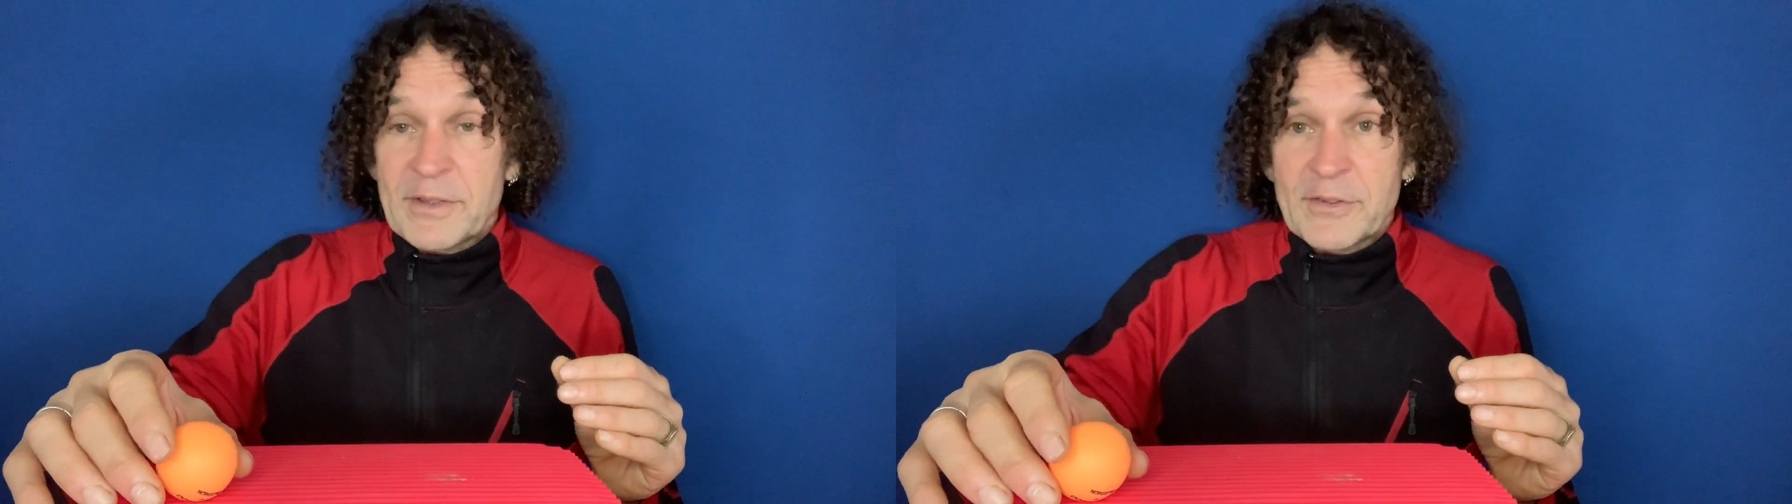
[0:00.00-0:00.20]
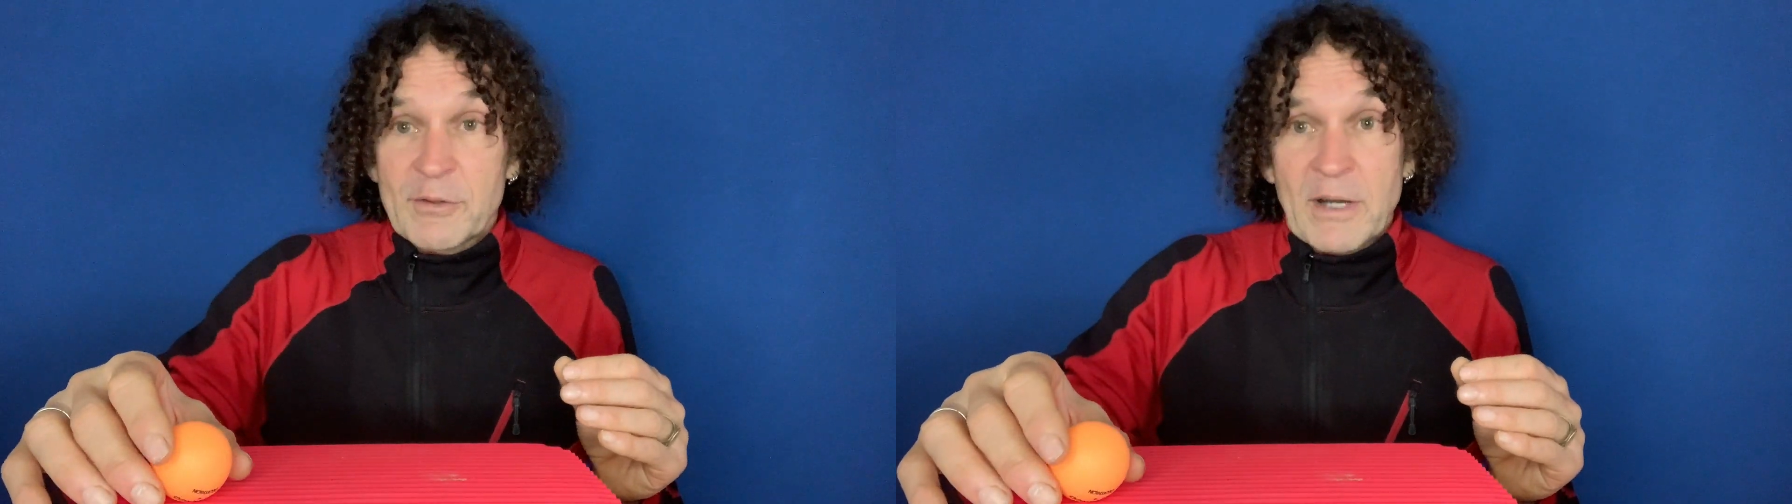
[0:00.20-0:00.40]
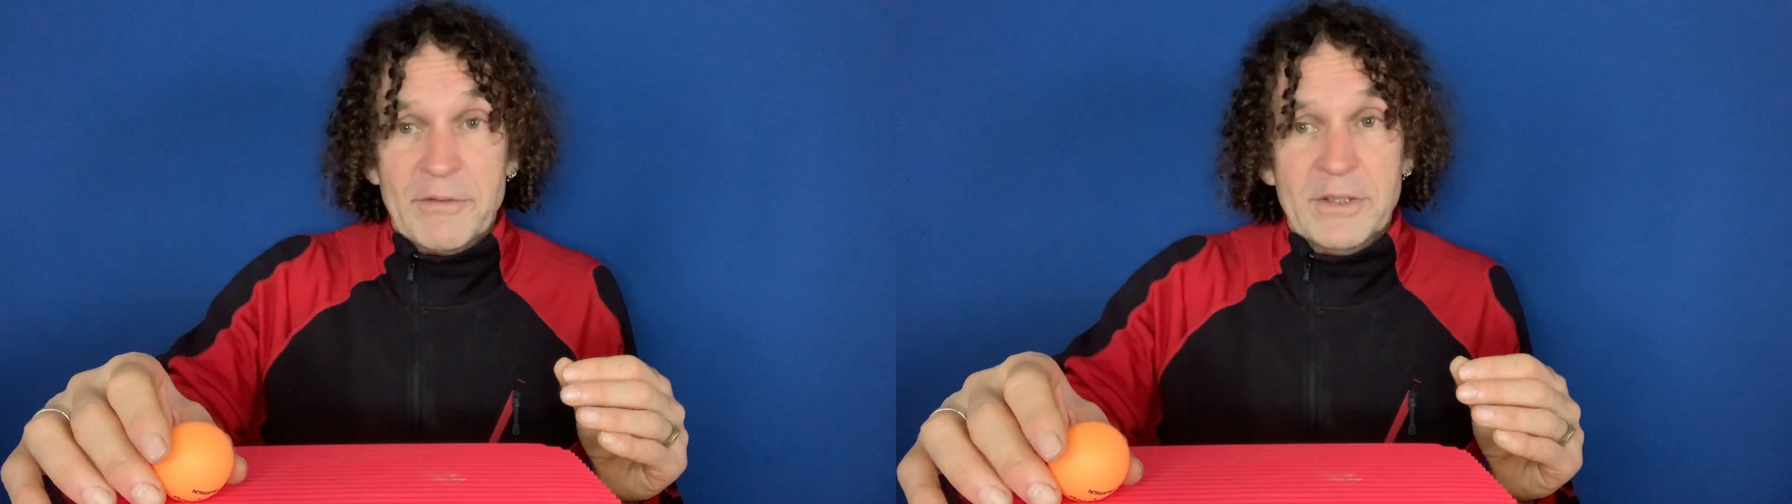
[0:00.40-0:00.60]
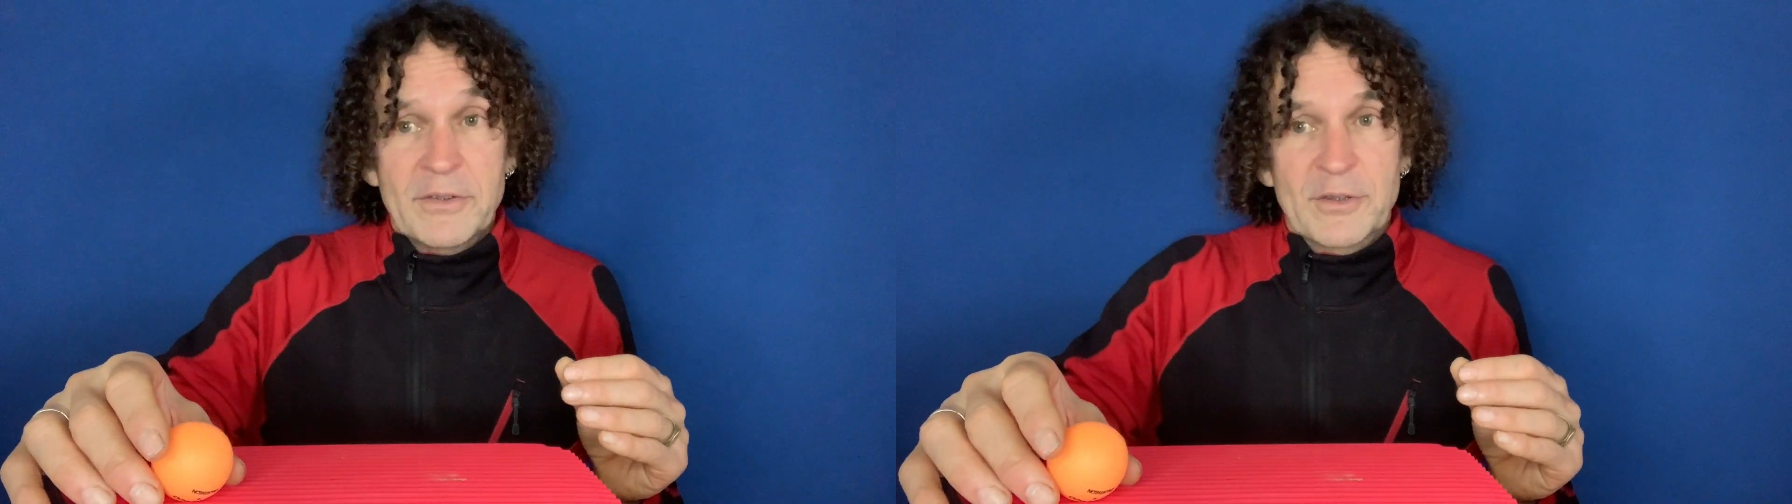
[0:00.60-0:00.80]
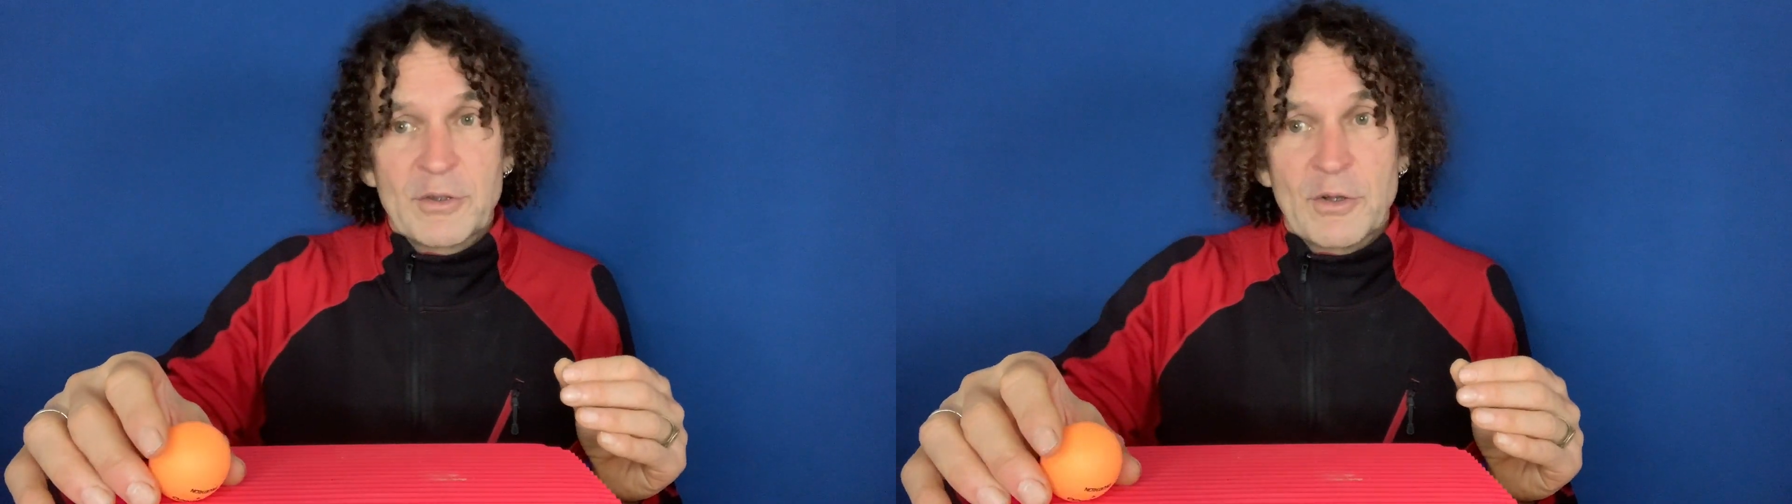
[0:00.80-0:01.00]
So gravity is
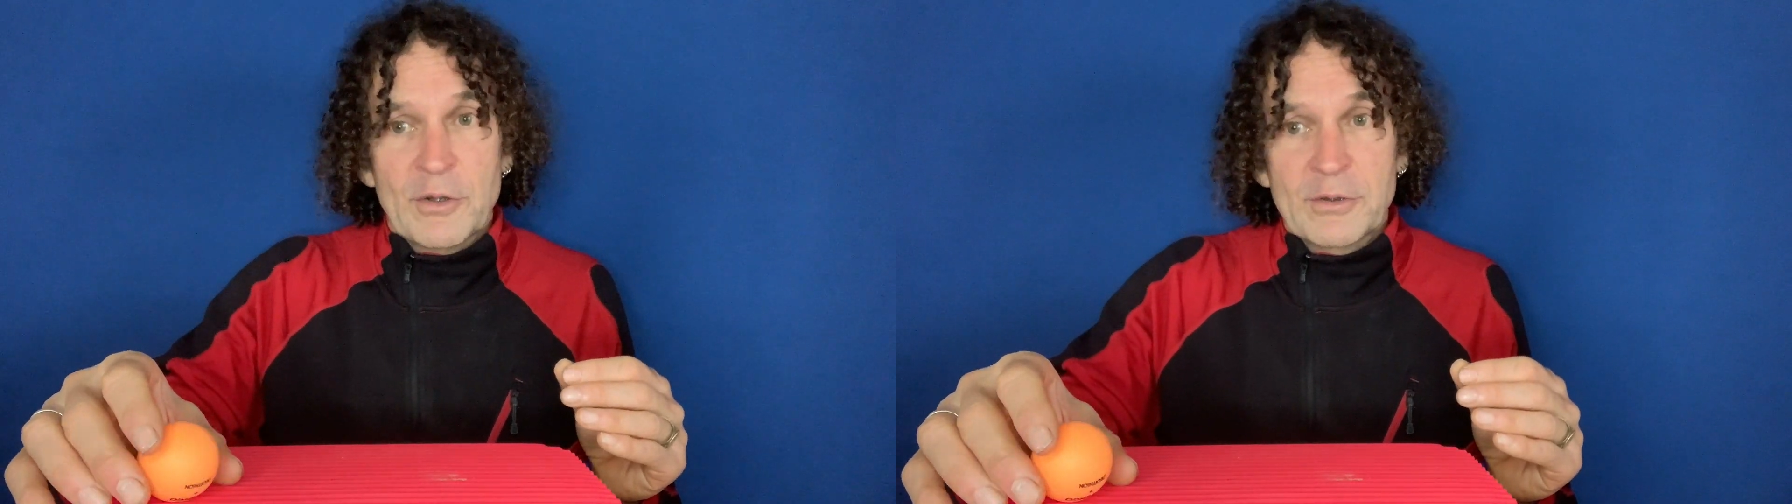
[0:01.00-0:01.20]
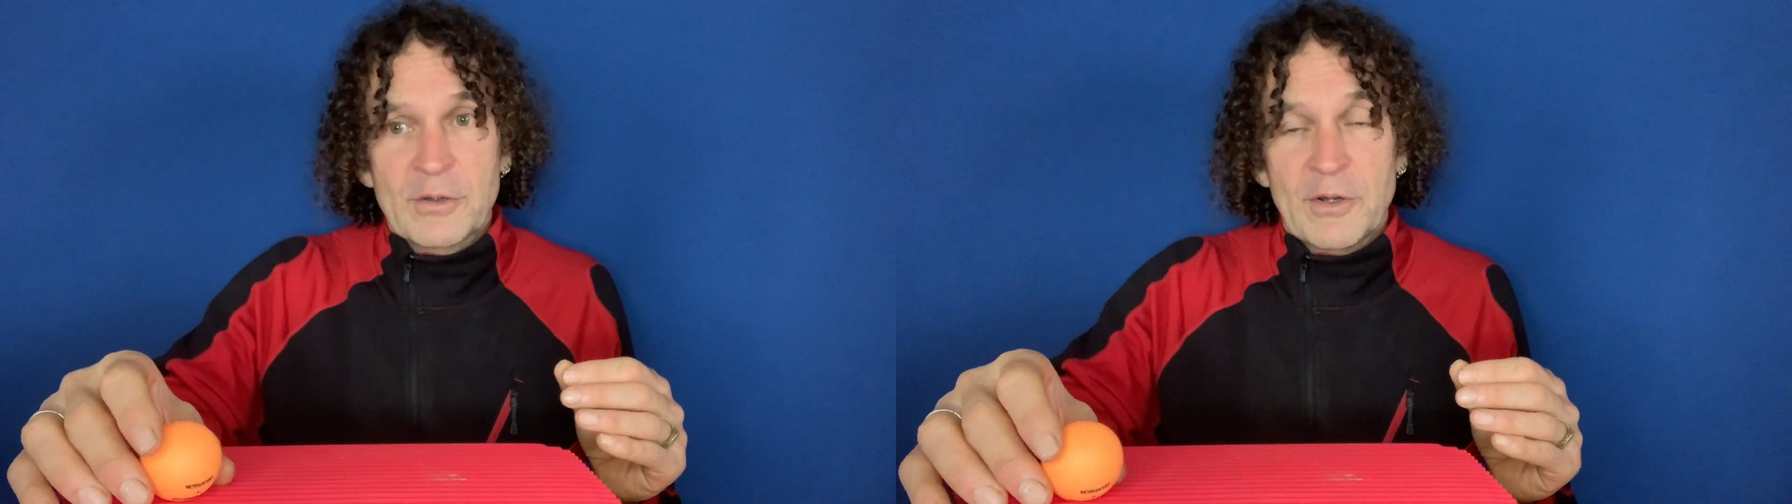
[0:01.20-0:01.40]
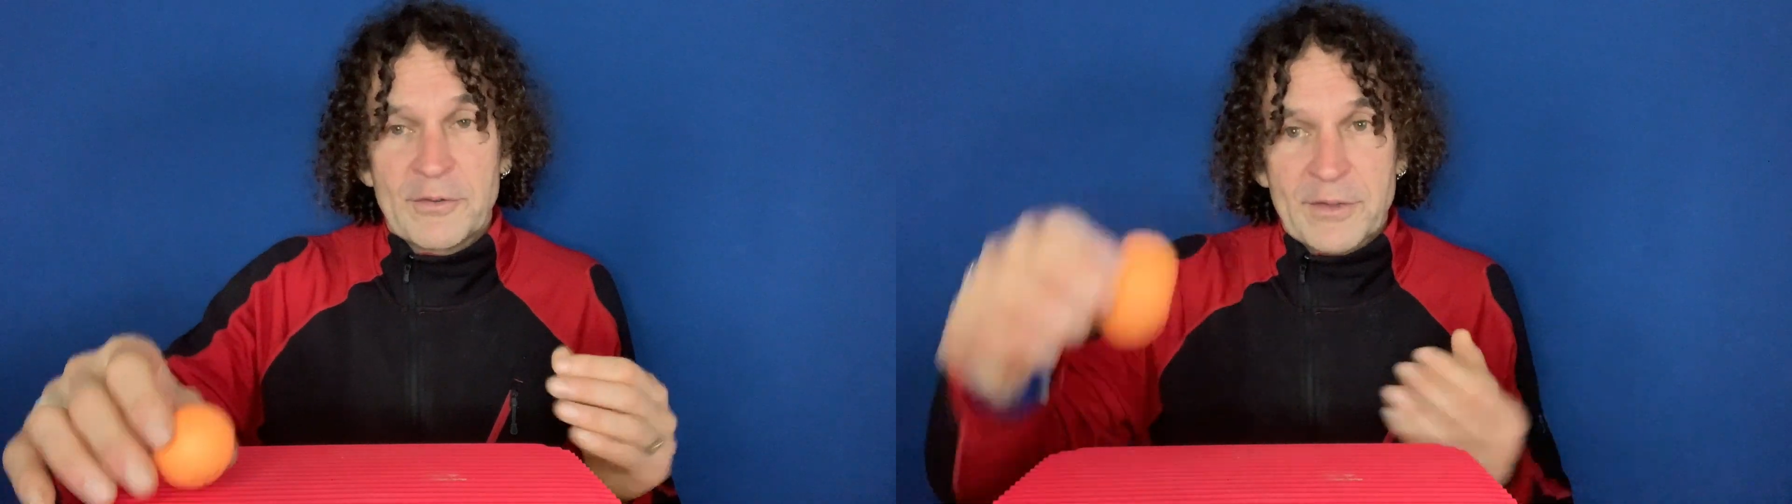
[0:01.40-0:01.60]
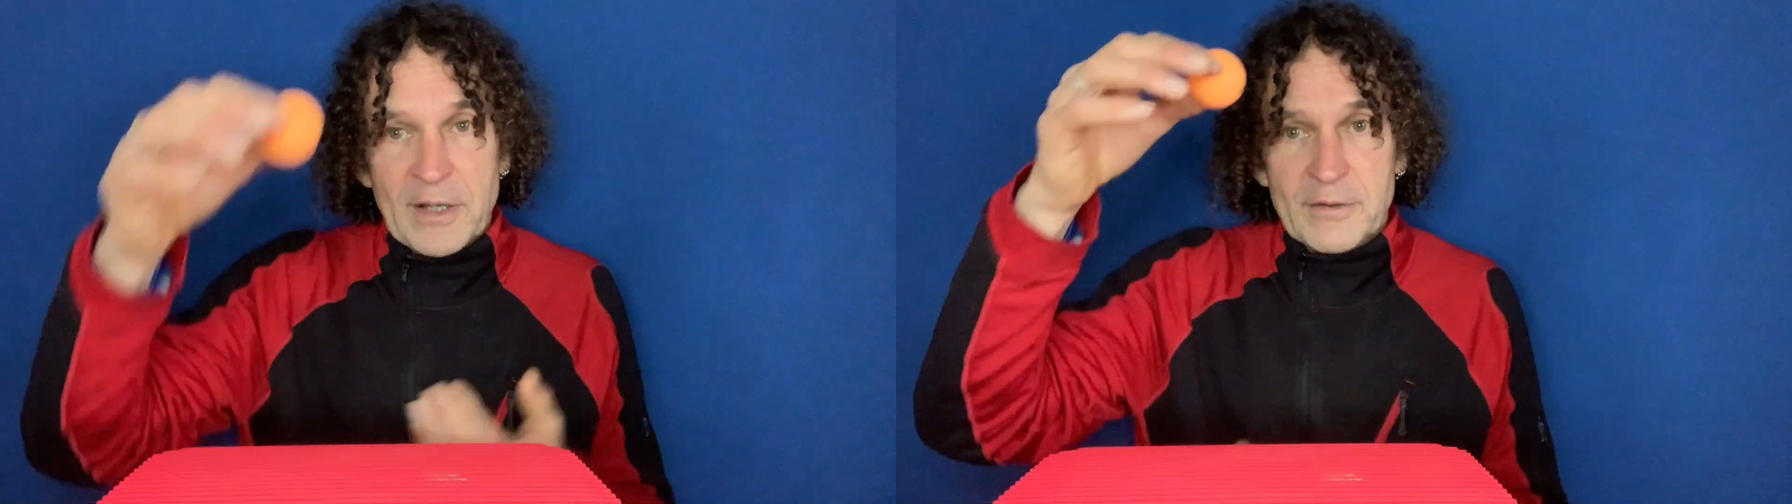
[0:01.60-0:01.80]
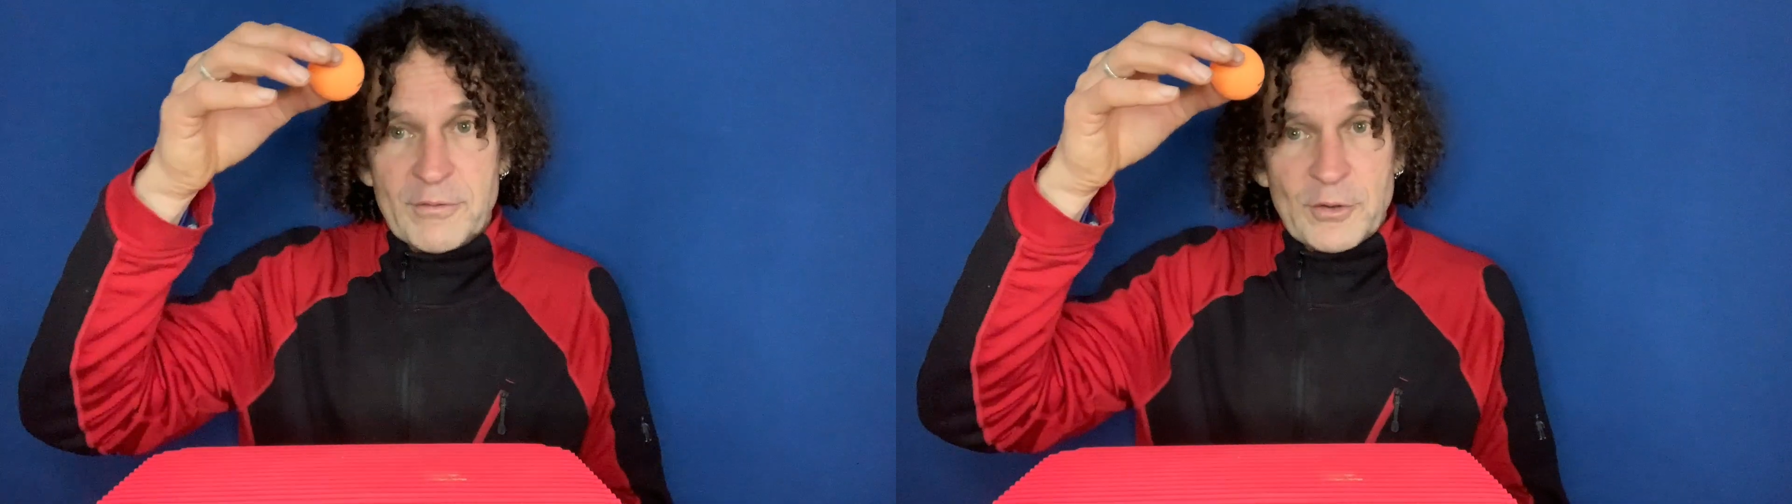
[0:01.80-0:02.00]
a
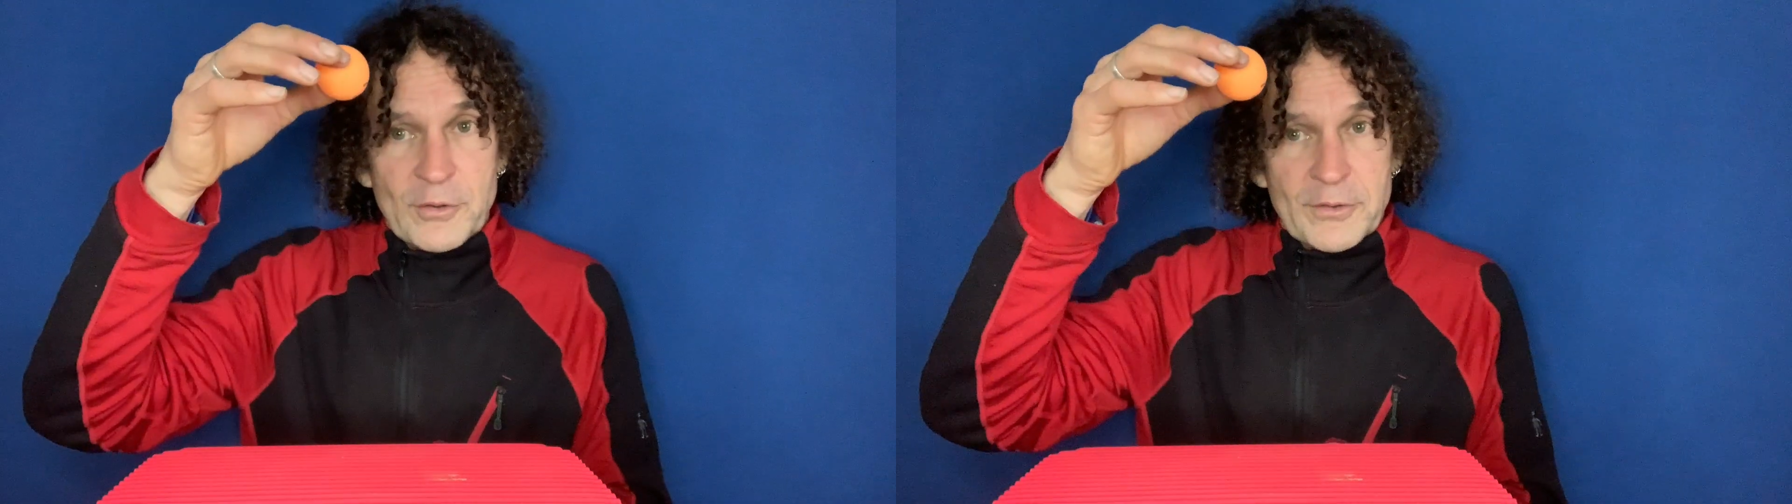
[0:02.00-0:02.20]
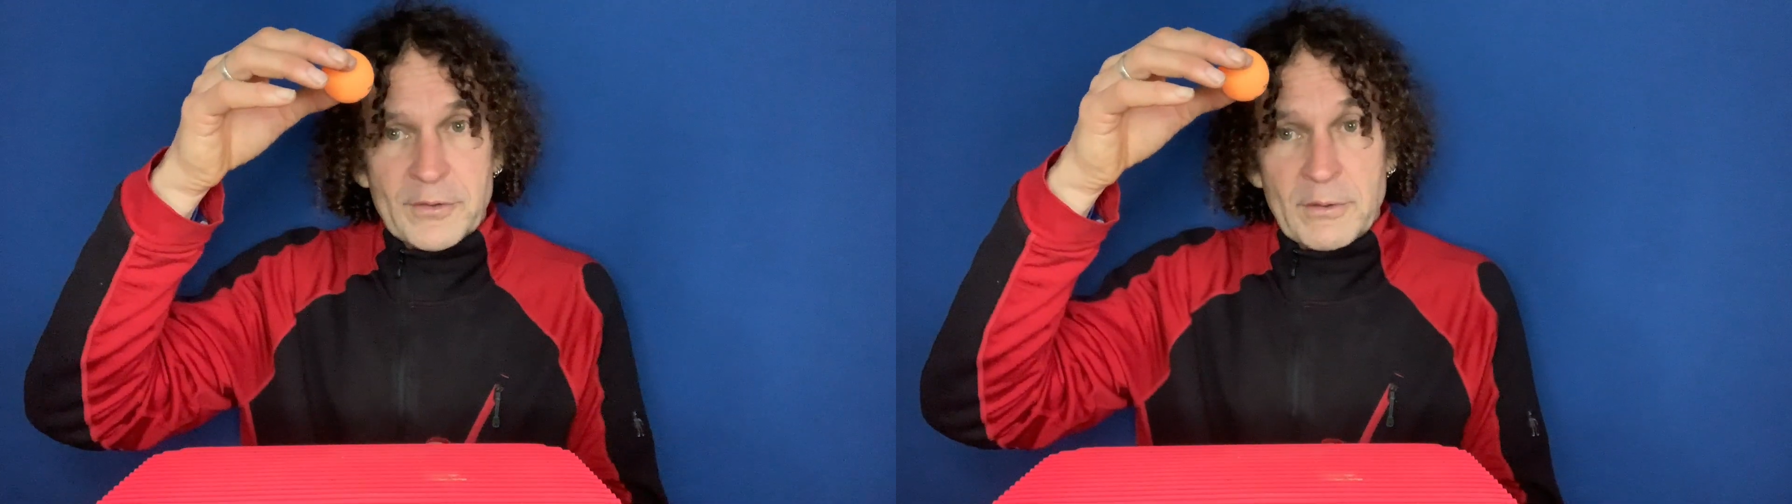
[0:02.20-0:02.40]
non-contact force.